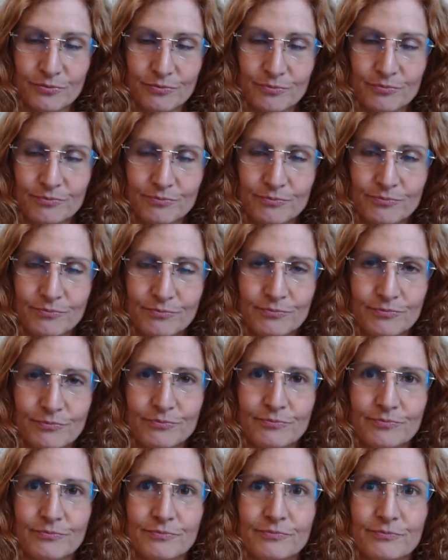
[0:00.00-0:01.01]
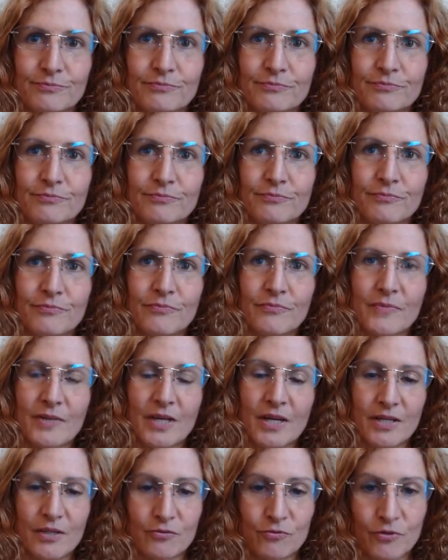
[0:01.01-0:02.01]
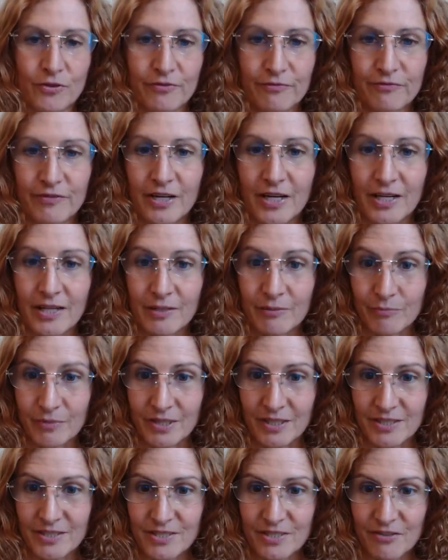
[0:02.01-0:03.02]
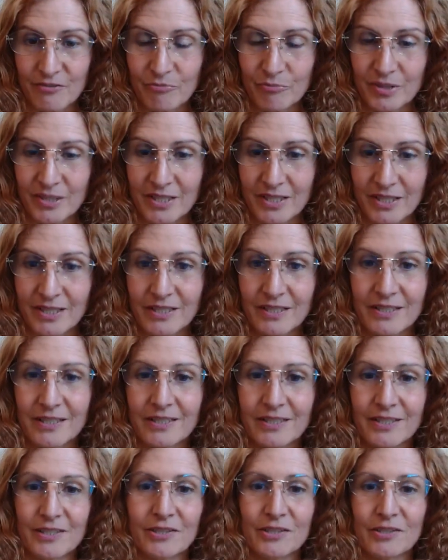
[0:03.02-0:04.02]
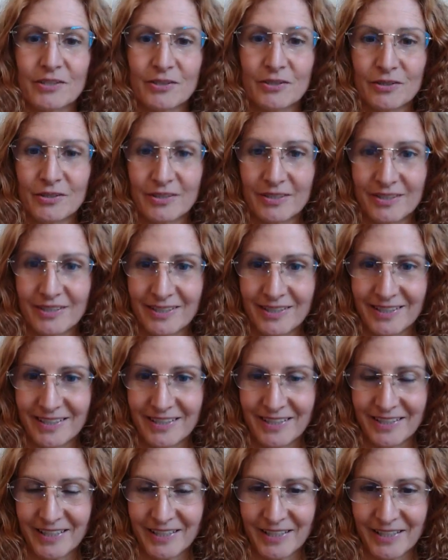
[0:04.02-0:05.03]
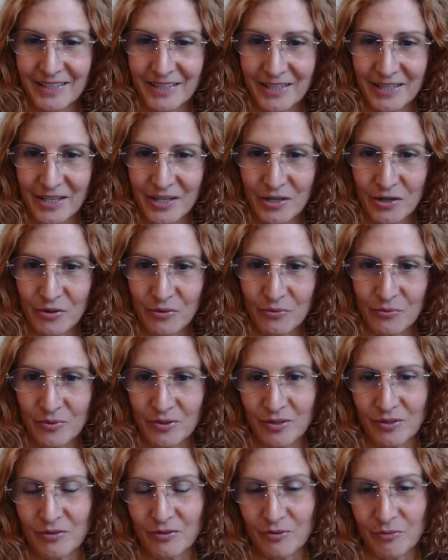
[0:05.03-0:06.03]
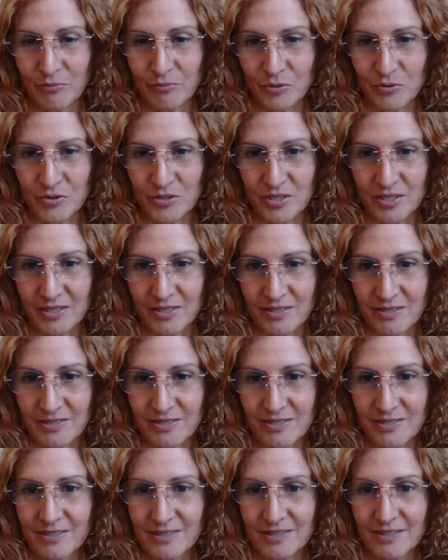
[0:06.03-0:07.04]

kind of refinement of being clear with your emotions,